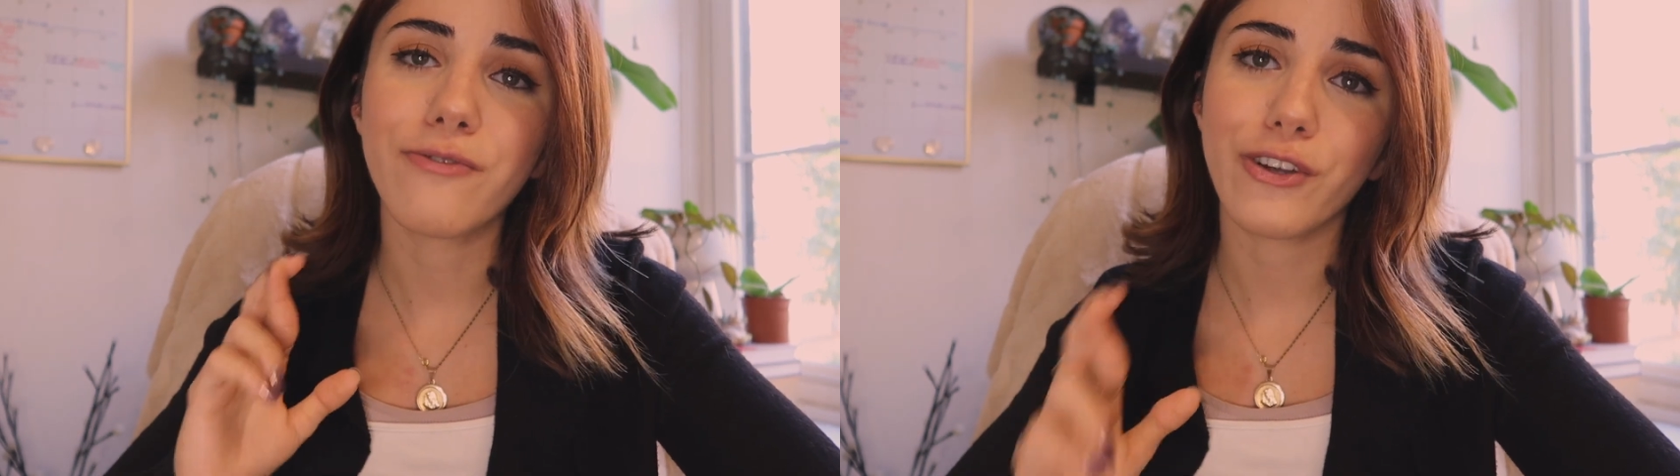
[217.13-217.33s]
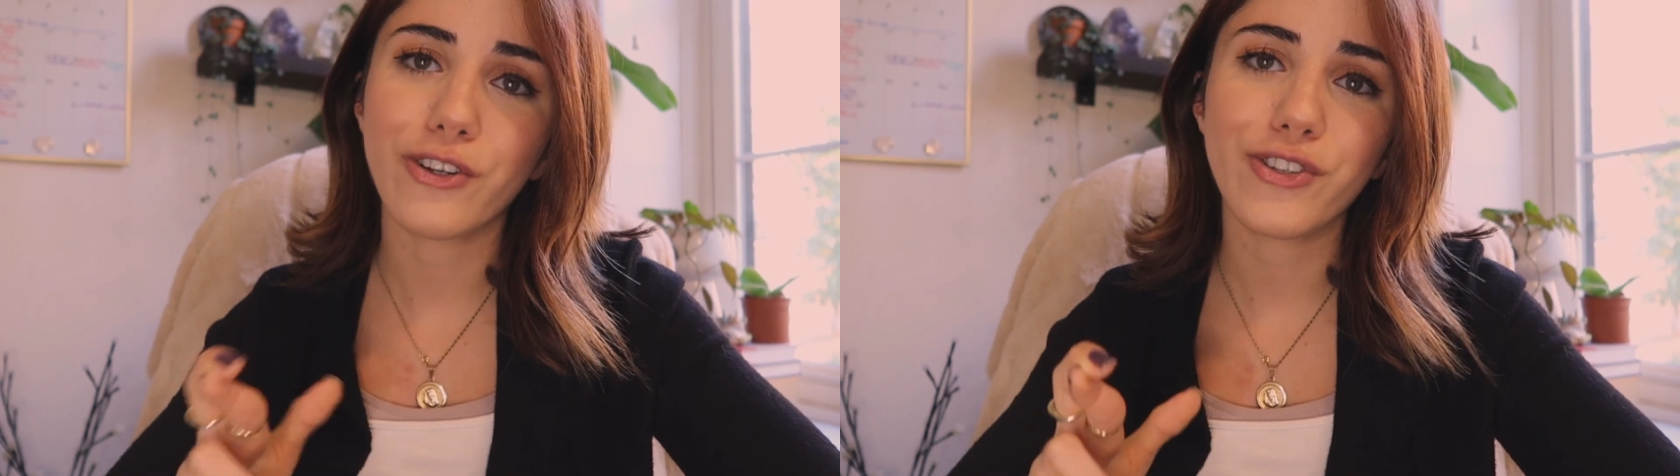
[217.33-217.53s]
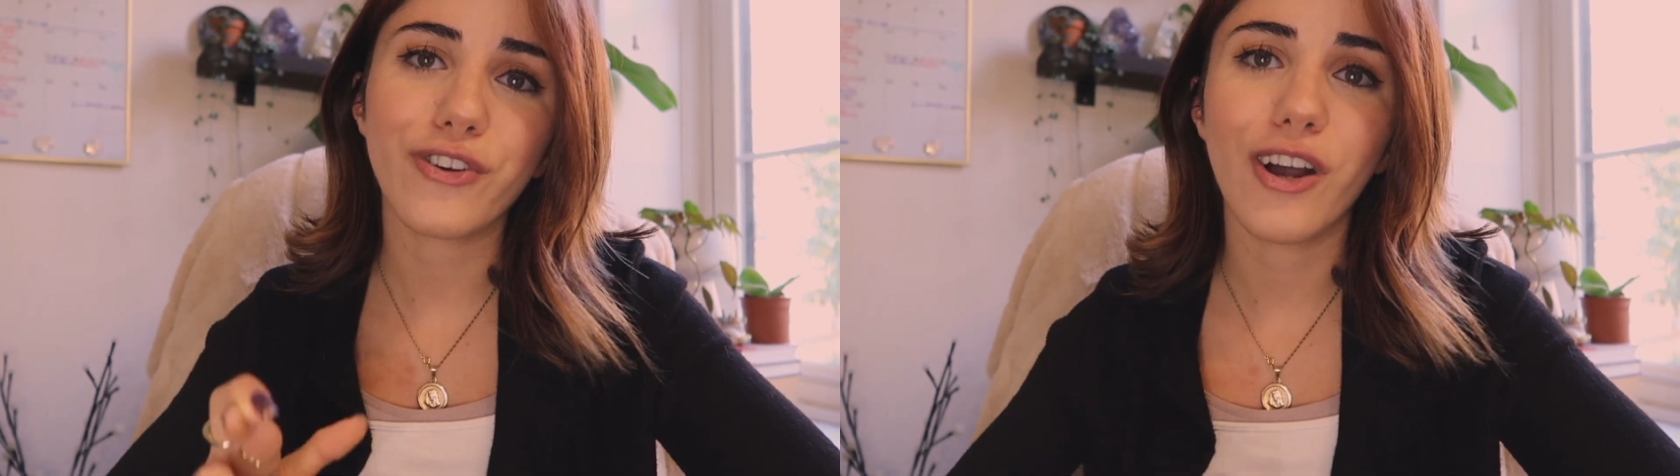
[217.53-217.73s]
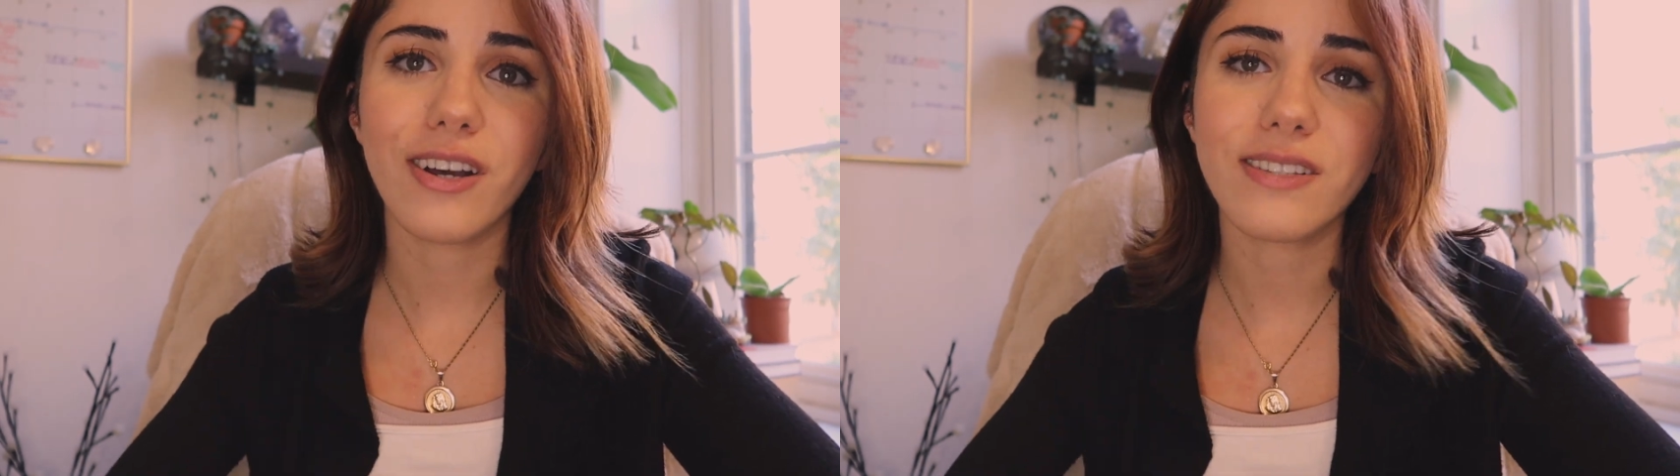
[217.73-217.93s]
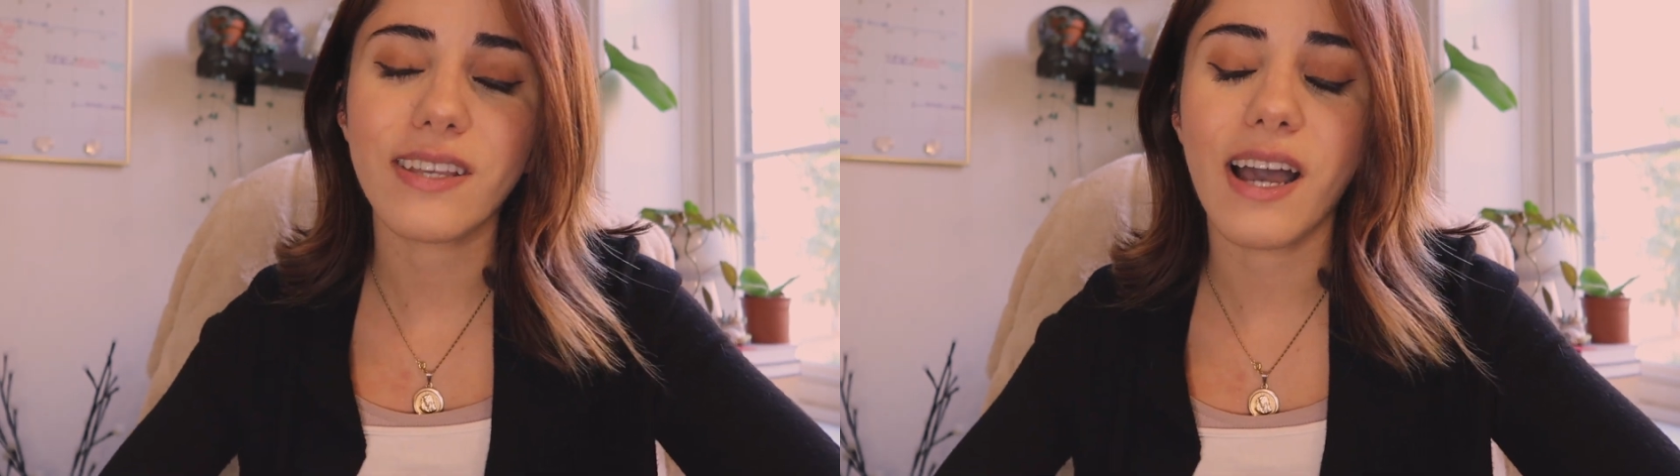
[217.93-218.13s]
Fingers
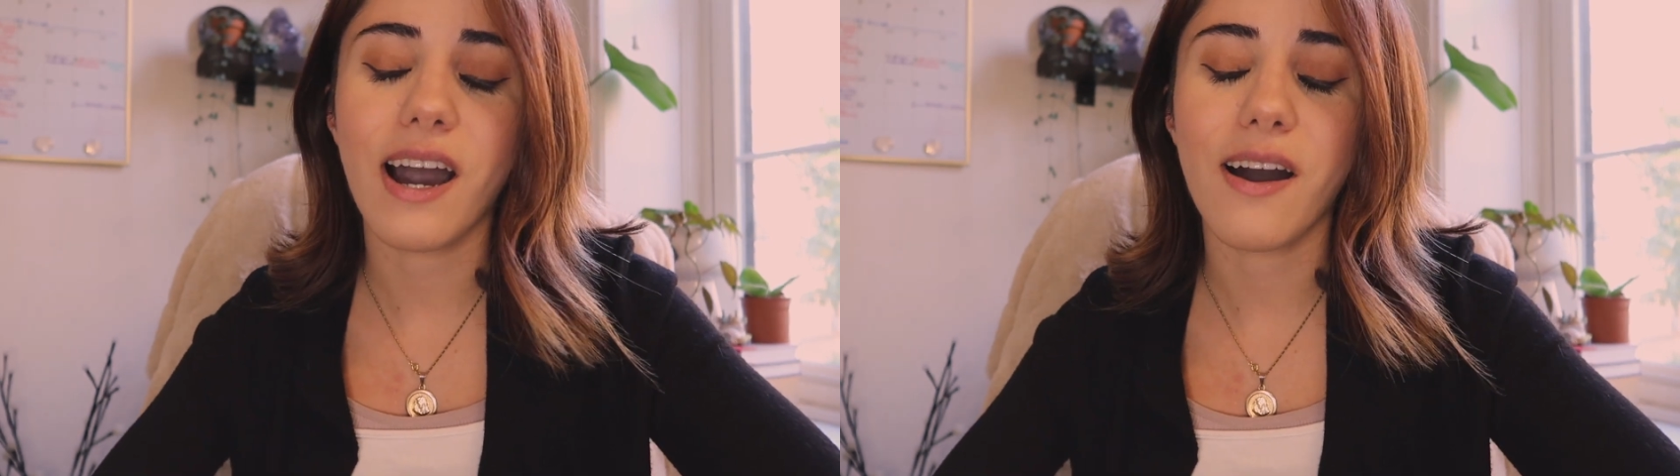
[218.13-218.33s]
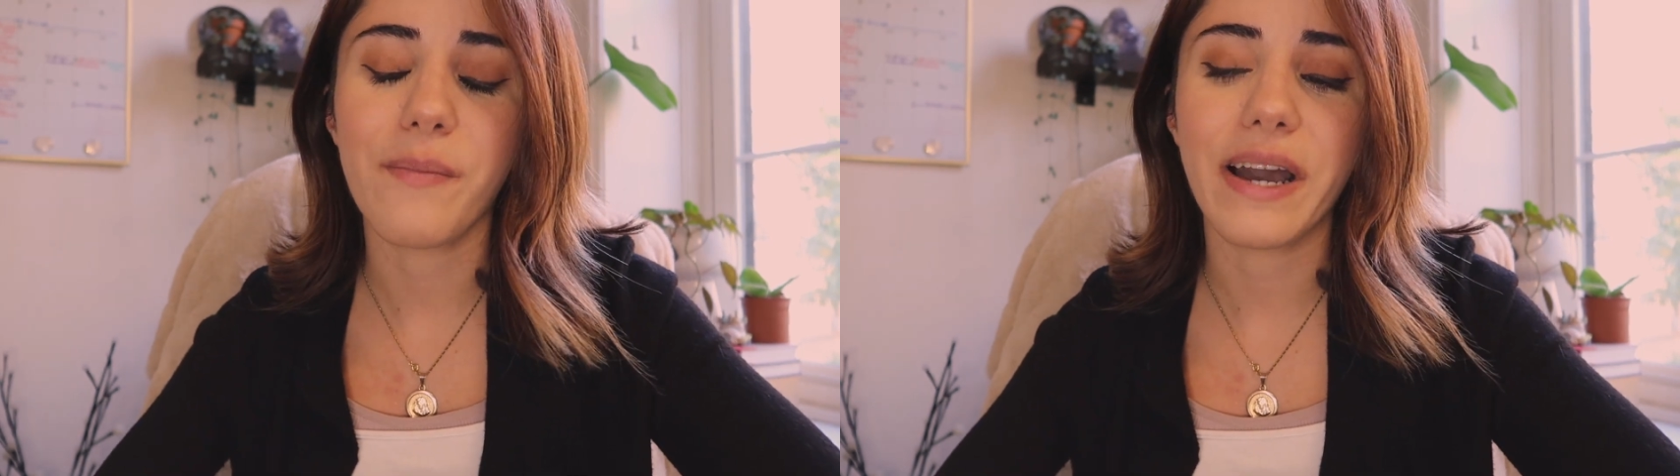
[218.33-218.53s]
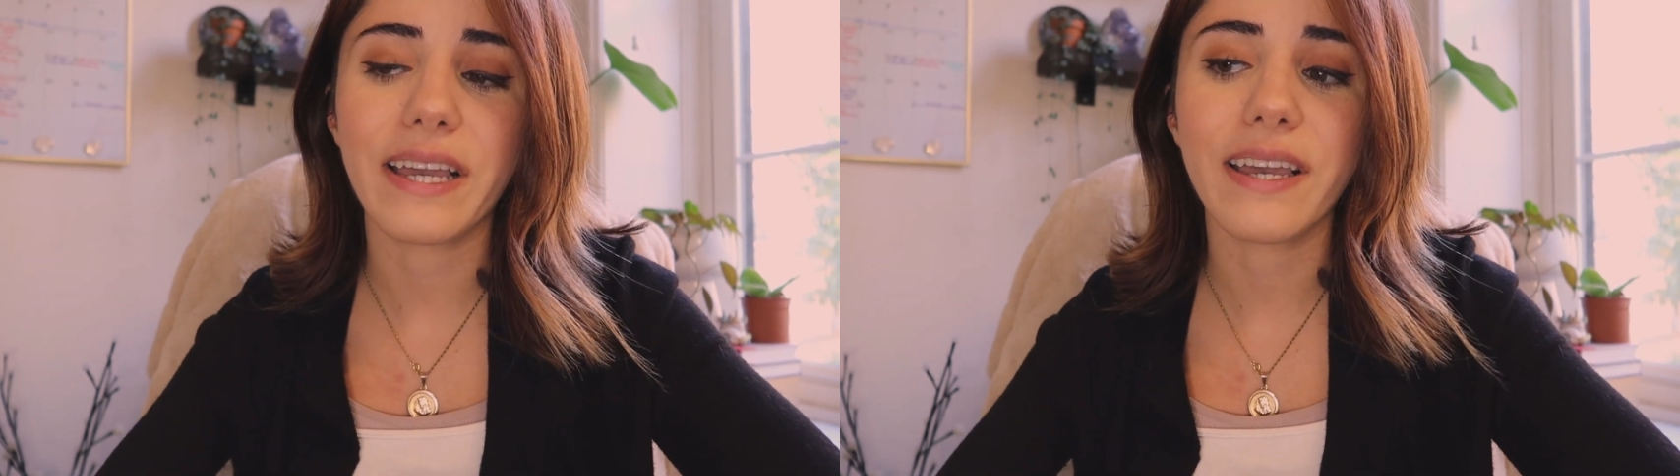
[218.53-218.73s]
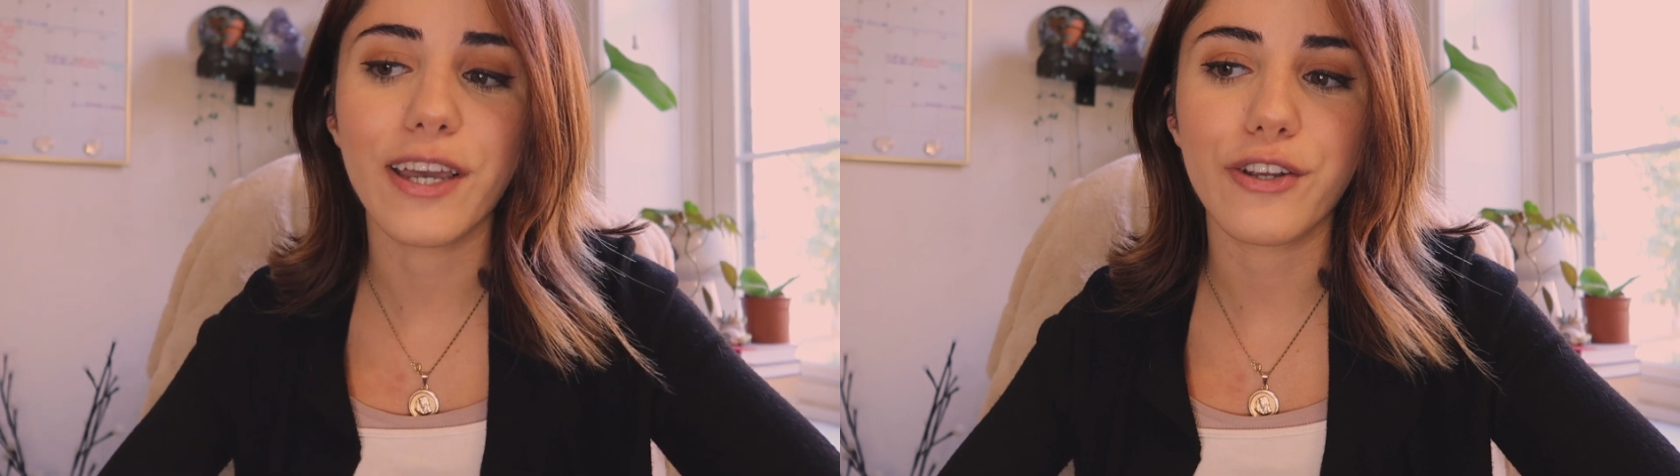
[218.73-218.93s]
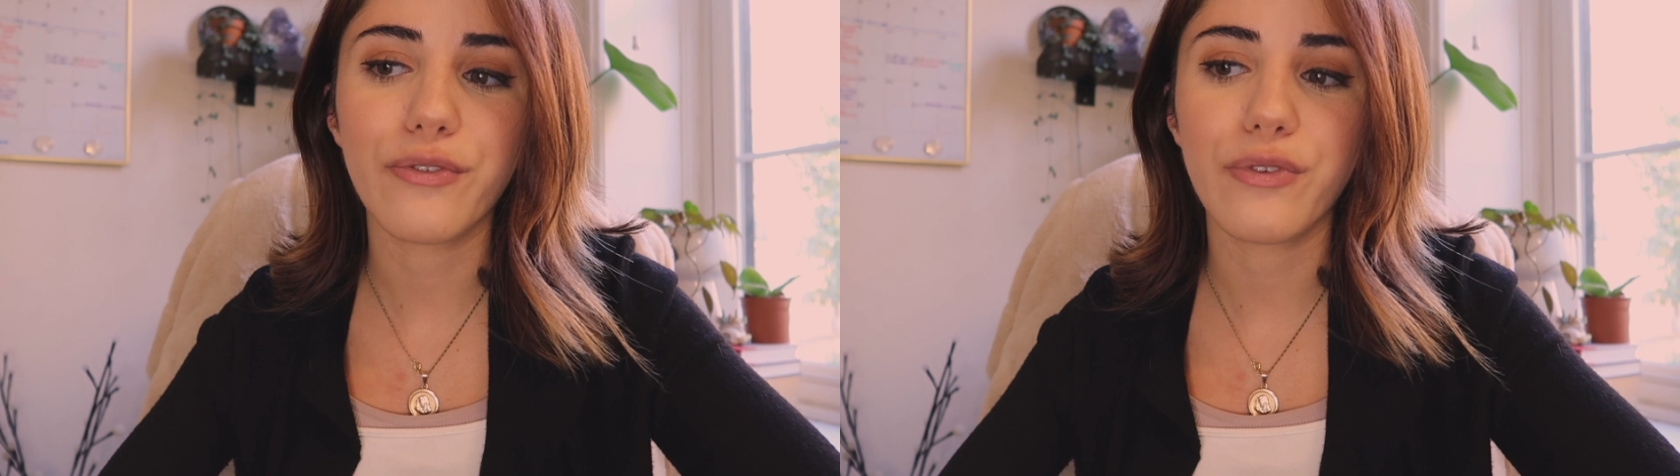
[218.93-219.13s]
crossed I can
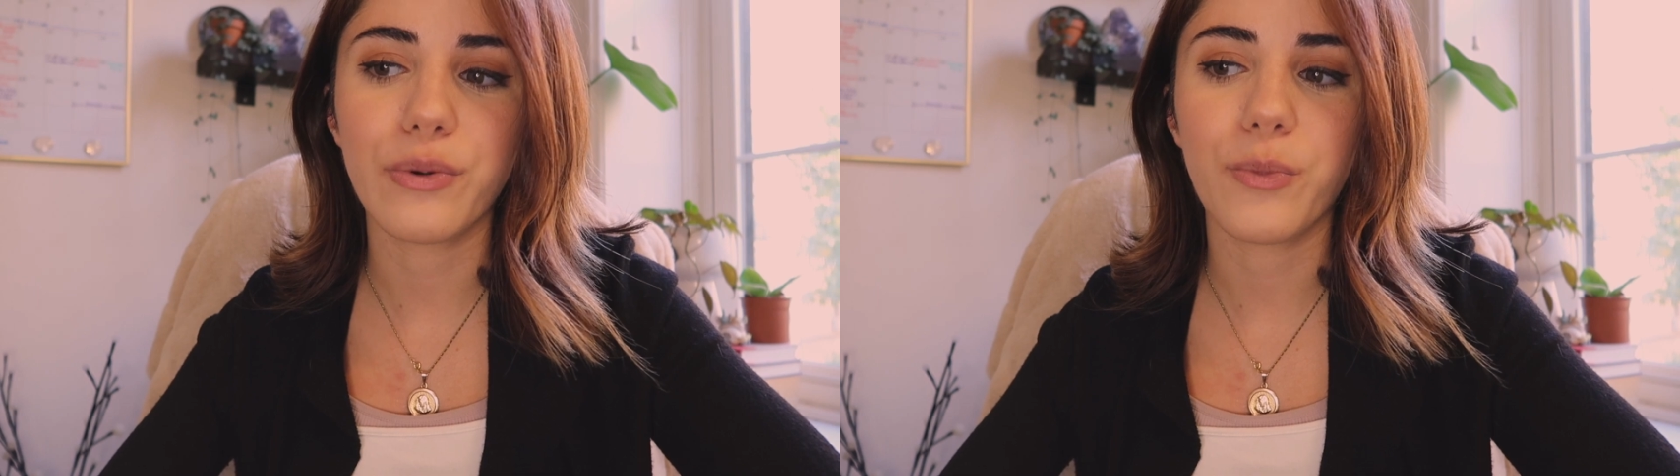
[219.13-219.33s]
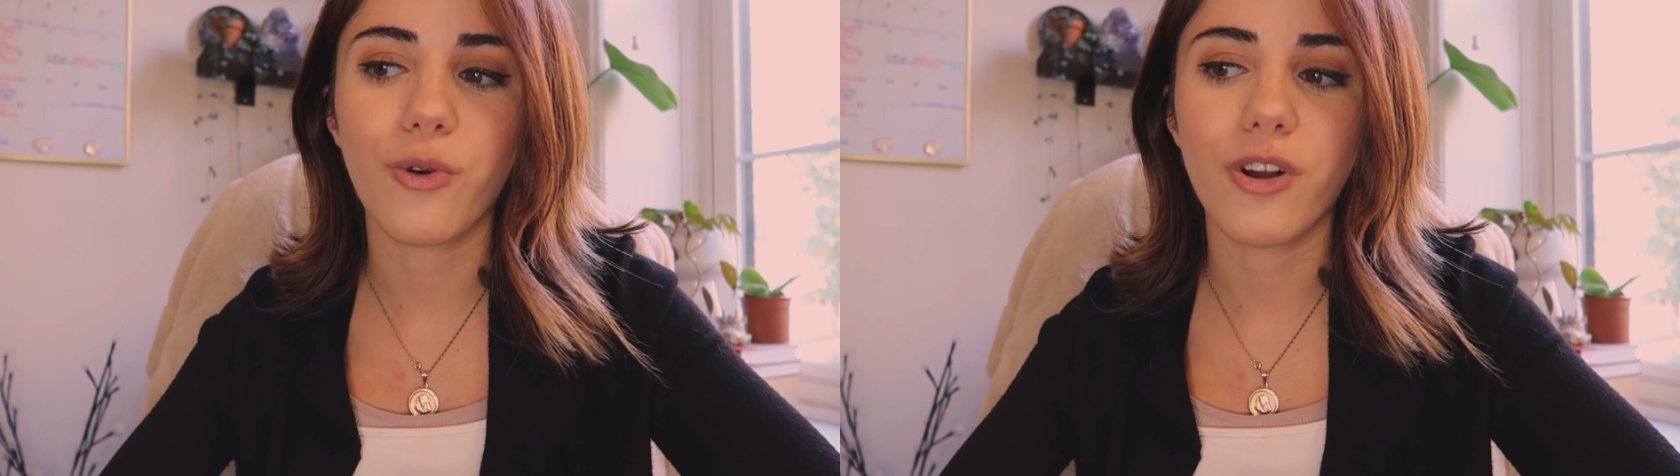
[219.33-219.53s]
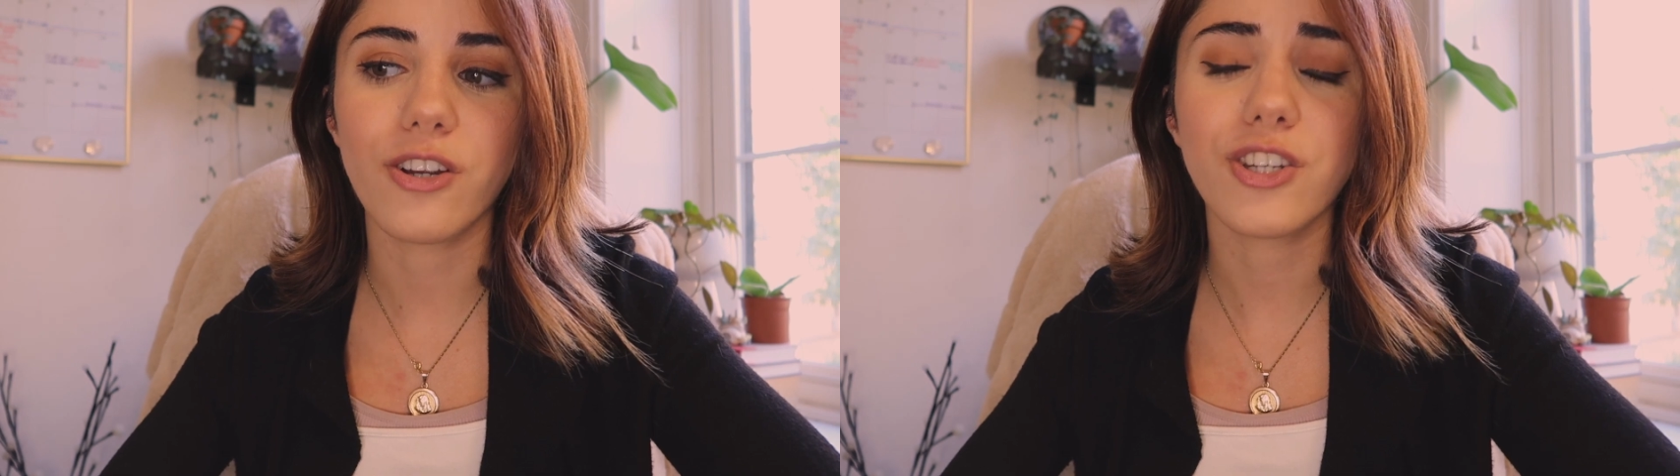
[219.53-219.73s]
get a few more,